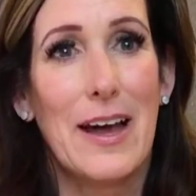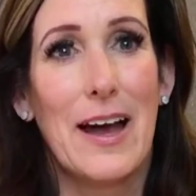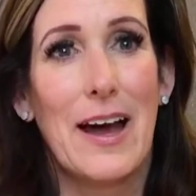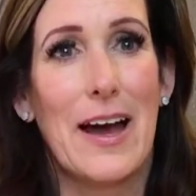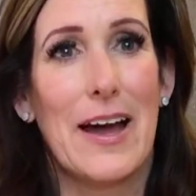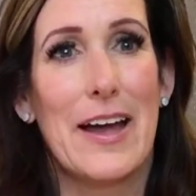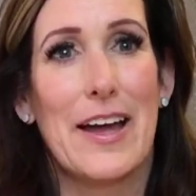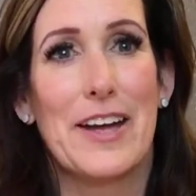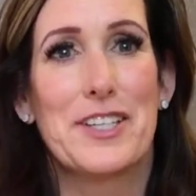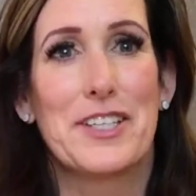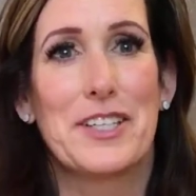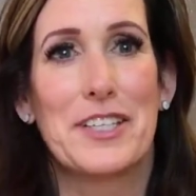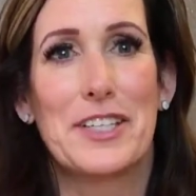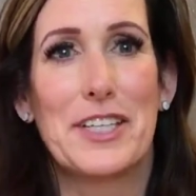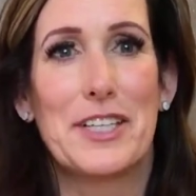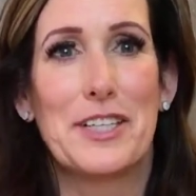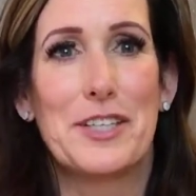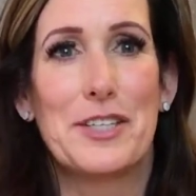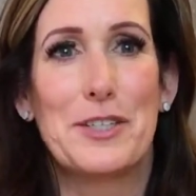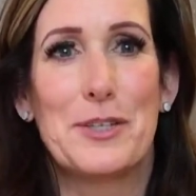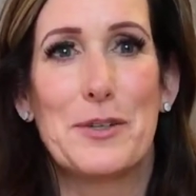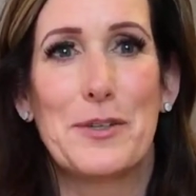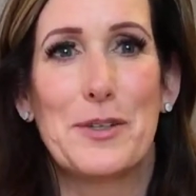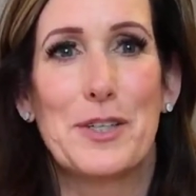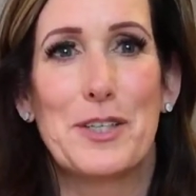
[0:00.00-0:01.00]
I actually need
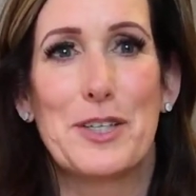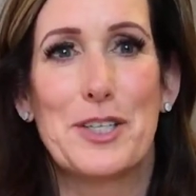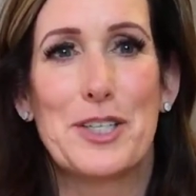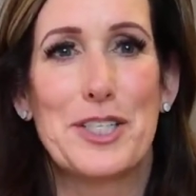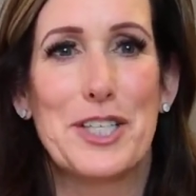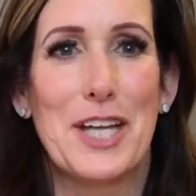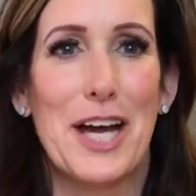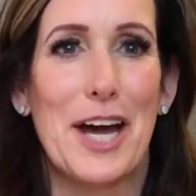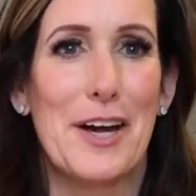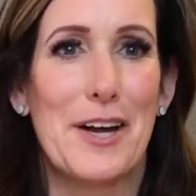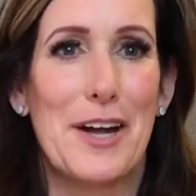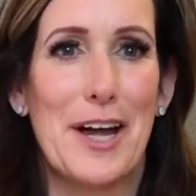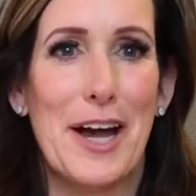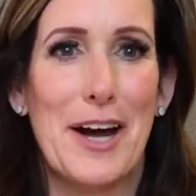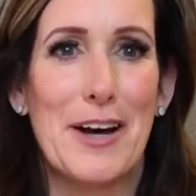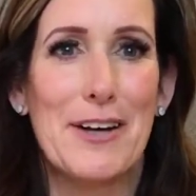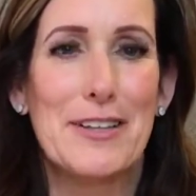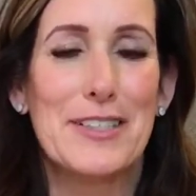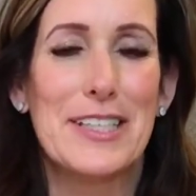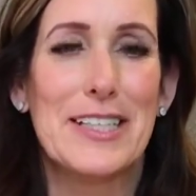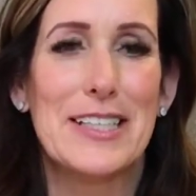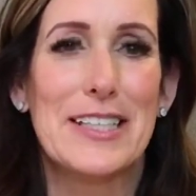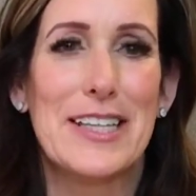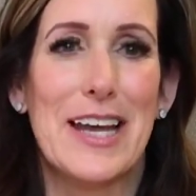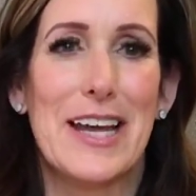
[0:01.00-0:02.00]
to do a little shout
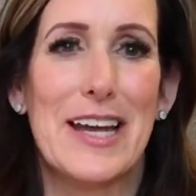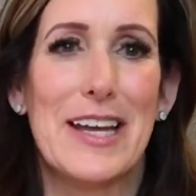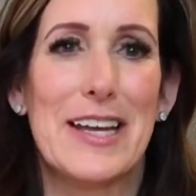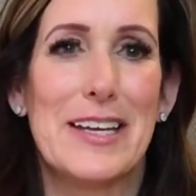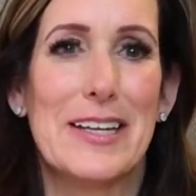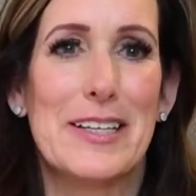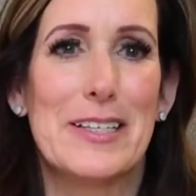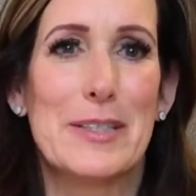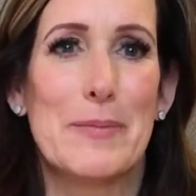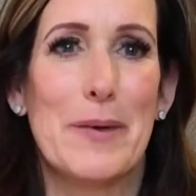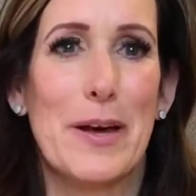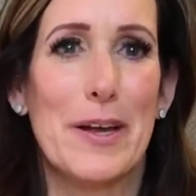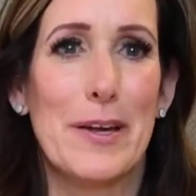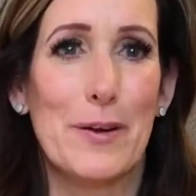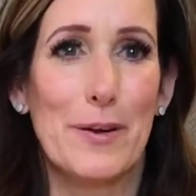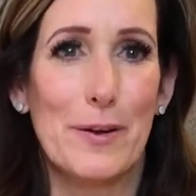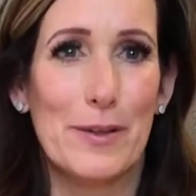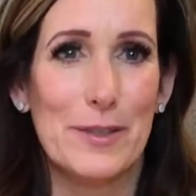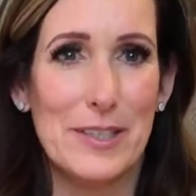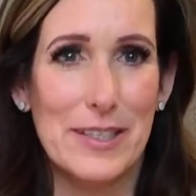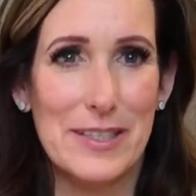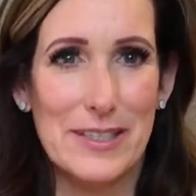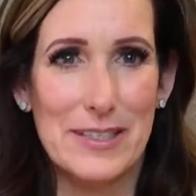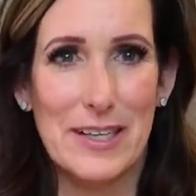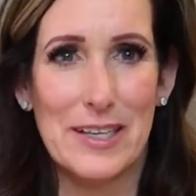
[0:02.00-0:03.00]
out. Today is my
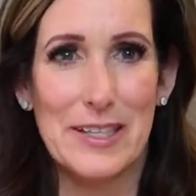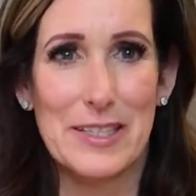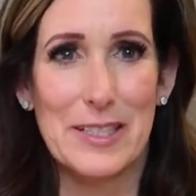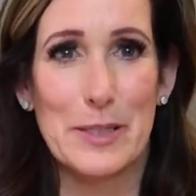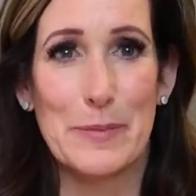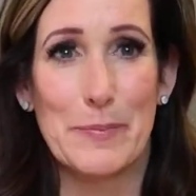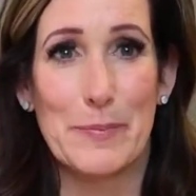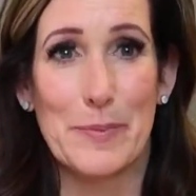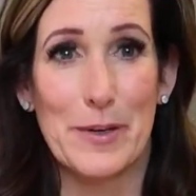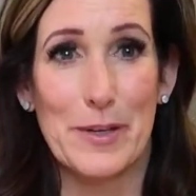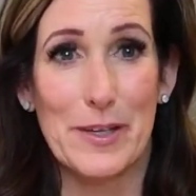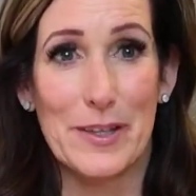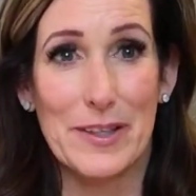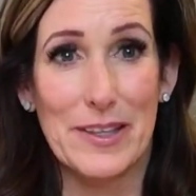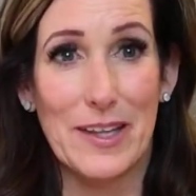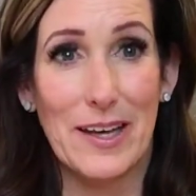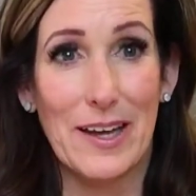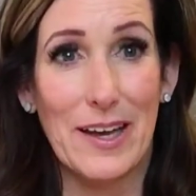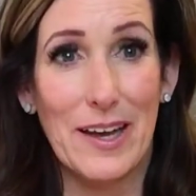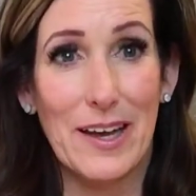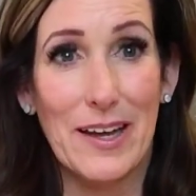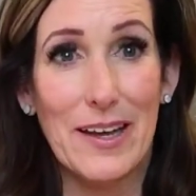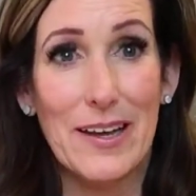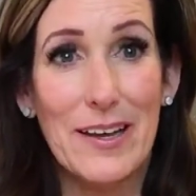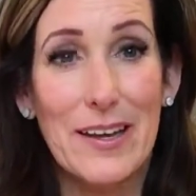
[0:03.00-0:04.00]
oldest son's
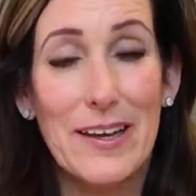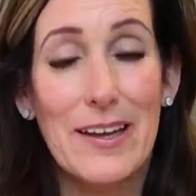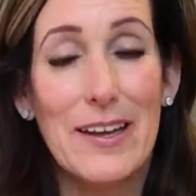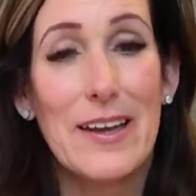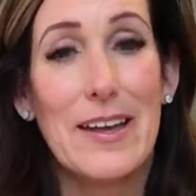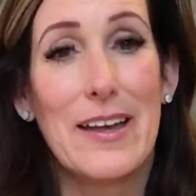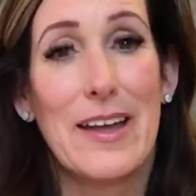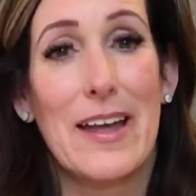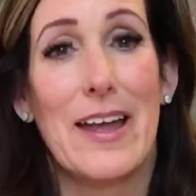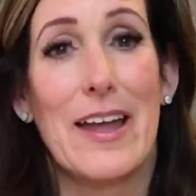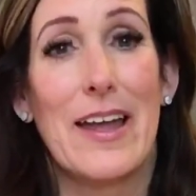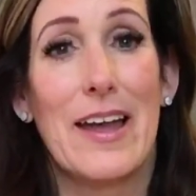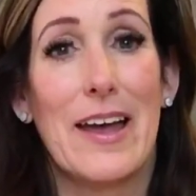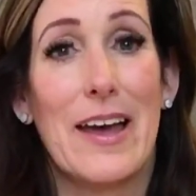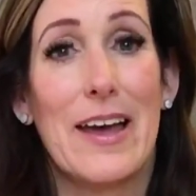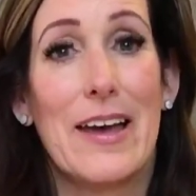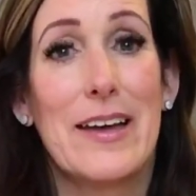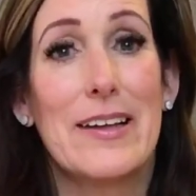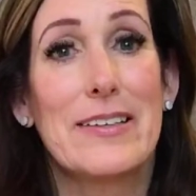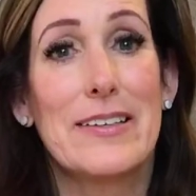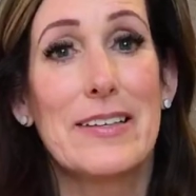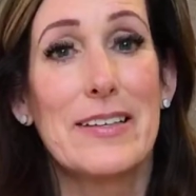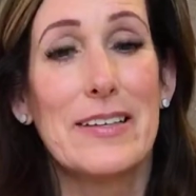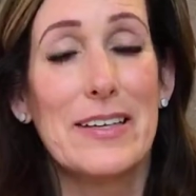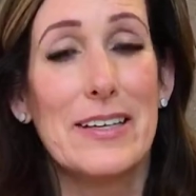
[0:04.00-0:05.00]
birthday
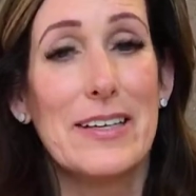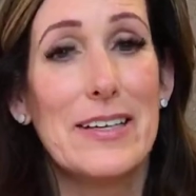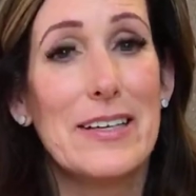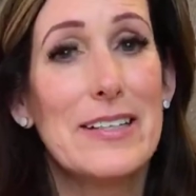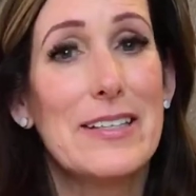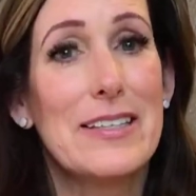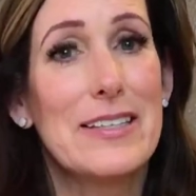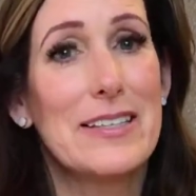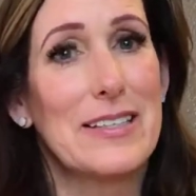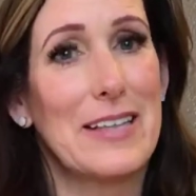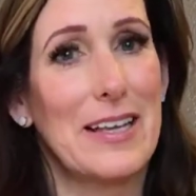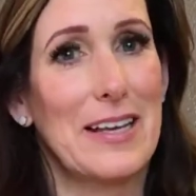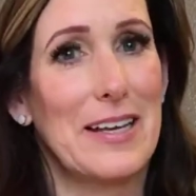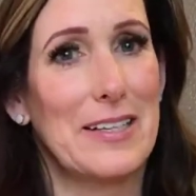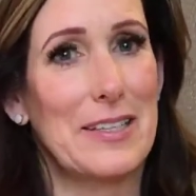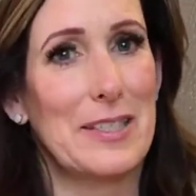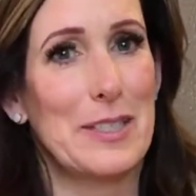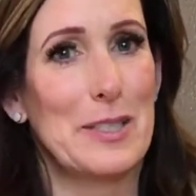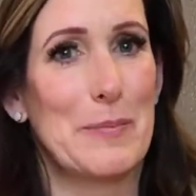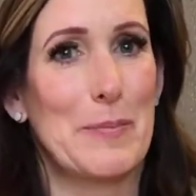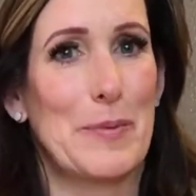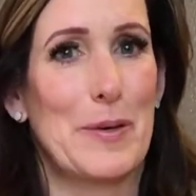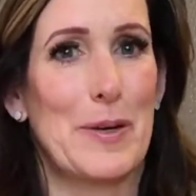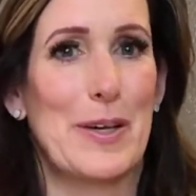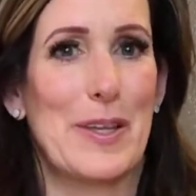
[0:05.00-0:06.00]
and his
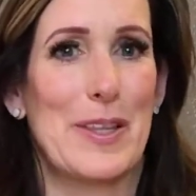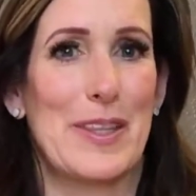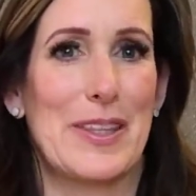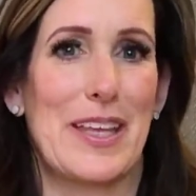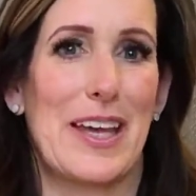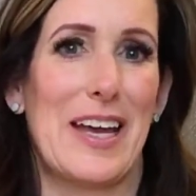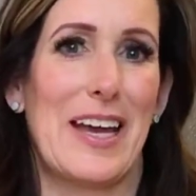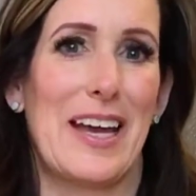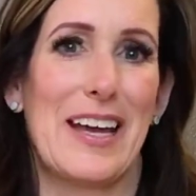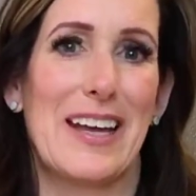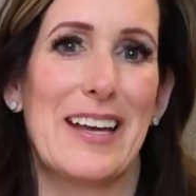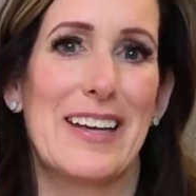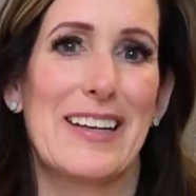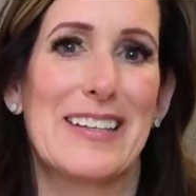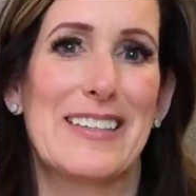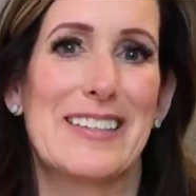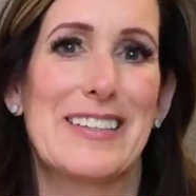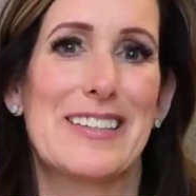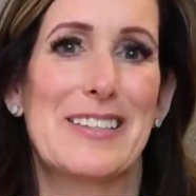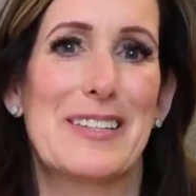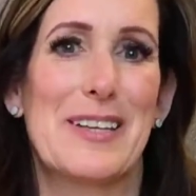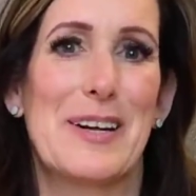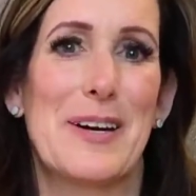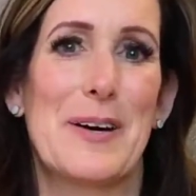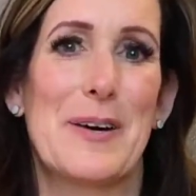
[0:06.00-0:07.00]
son's birthday.
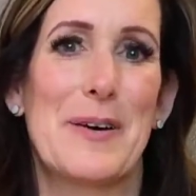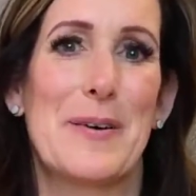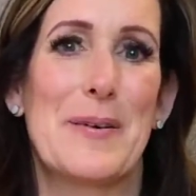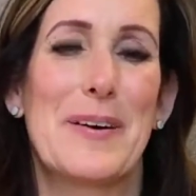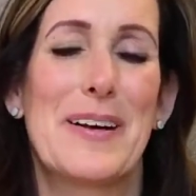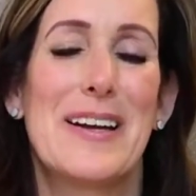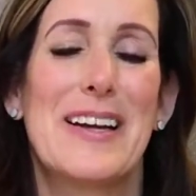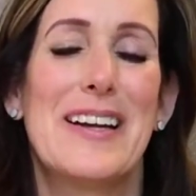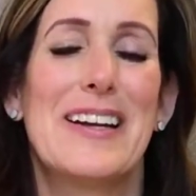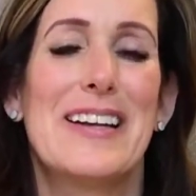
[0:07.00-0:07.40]
So